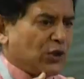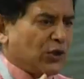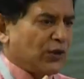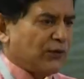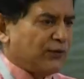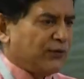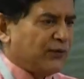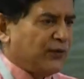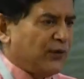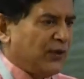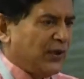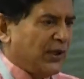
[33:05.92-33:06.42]
of
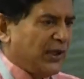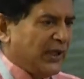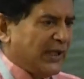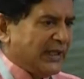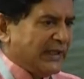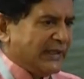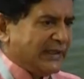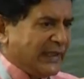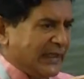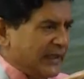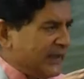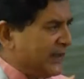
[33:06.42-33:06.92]

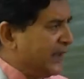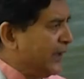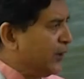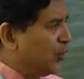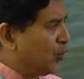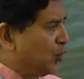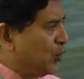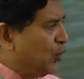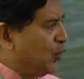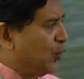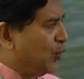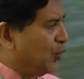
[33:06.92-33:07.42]
thinking
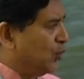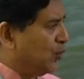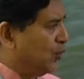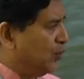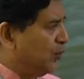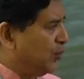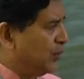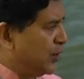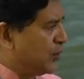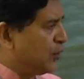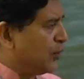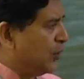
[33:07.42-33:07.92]
through
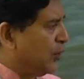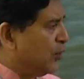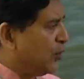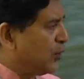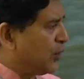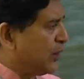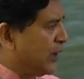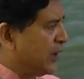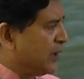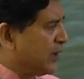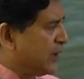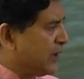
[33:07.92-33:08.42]
the
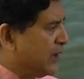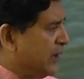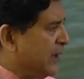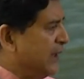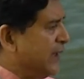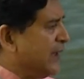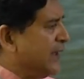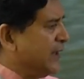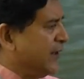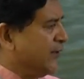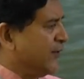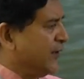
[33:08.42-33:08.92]
solutions
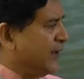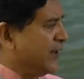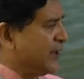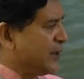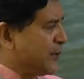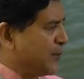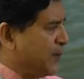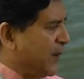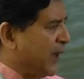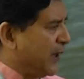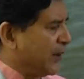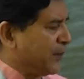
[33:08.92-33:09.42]
in a very
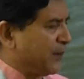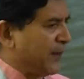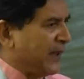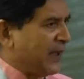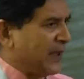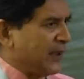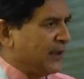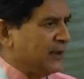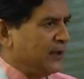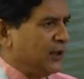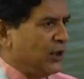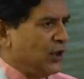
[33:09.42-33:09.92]
smart manner.
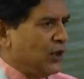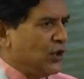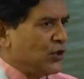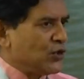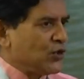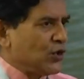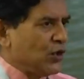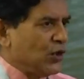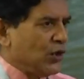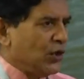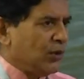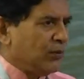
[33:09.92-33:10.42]

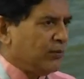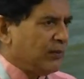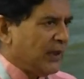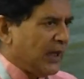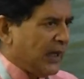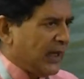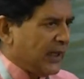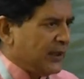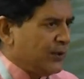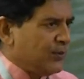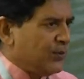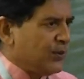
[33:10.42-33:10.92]
So
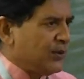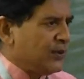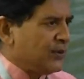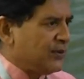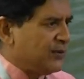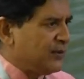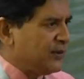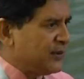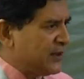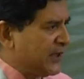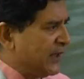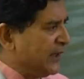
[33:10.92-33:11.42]
I
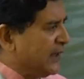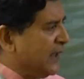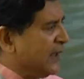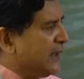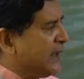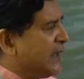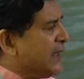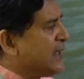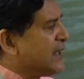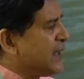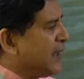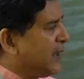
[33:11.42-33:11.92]
would say that
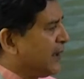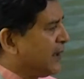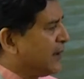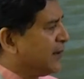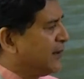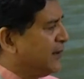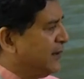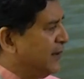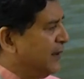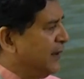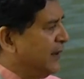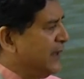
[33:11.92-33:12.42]
these are
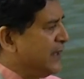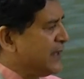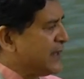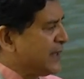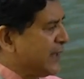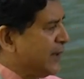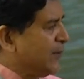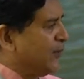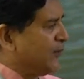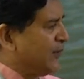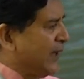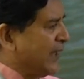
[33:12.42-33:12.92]

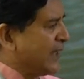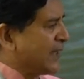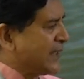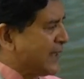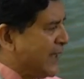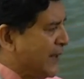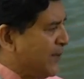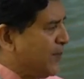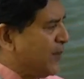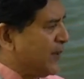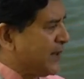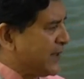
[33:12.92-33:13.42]
some of the
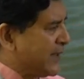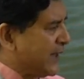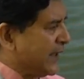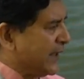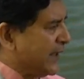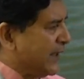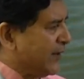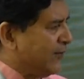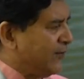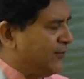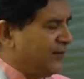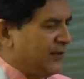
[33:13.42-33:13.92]
examples I
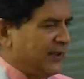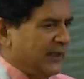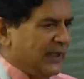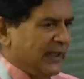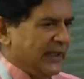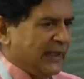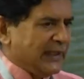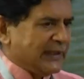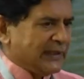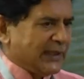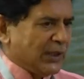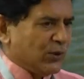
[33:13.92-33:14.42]
give,
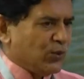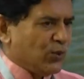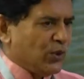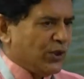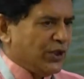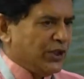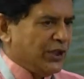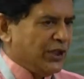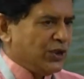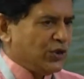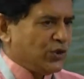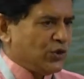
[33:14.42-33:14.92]
that we
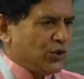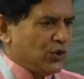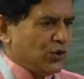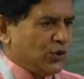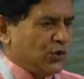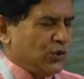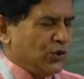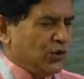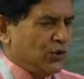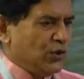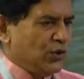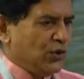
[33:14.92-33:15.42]
need
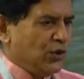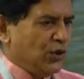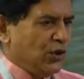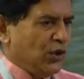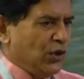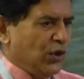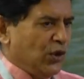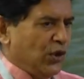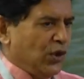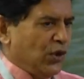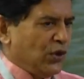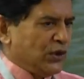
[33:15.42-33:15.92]
to
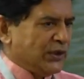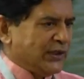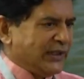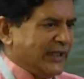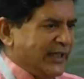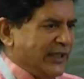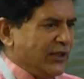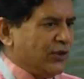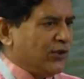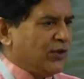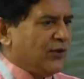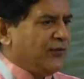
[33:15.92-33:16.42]

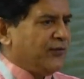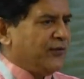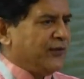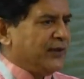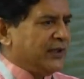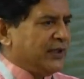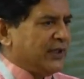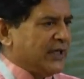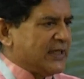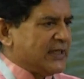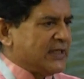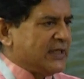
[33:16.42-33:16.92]
think of
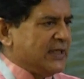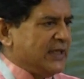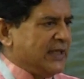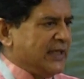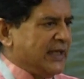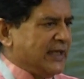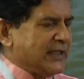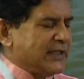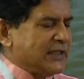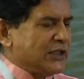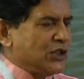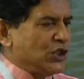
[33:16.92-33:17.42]

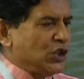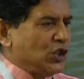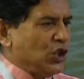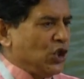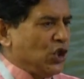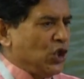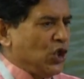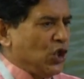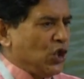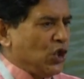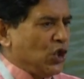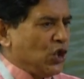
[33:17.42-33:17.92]
resilience
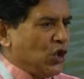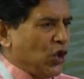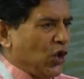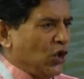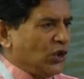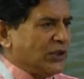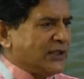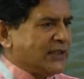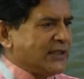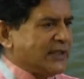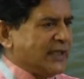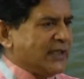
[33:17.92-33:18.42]

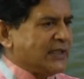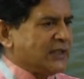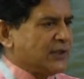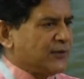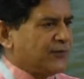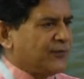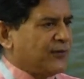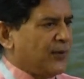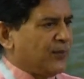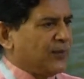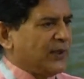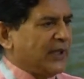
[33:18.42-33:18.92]
not just
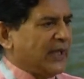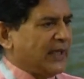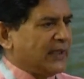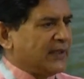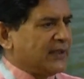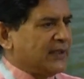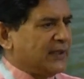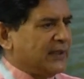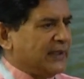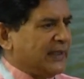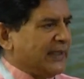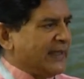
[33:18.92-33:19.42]
from
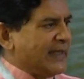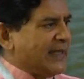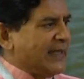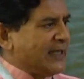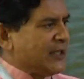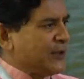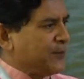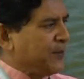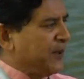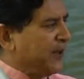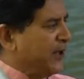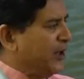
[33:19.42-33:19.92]
that
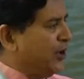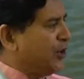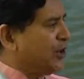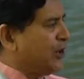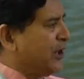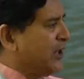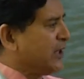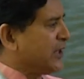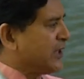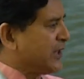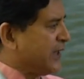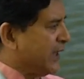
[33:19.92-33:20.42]

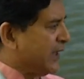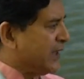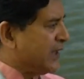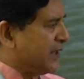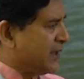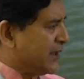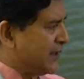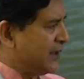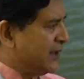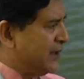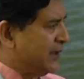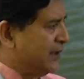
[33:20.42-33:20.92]
desperation
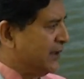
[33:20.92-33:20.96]
sense,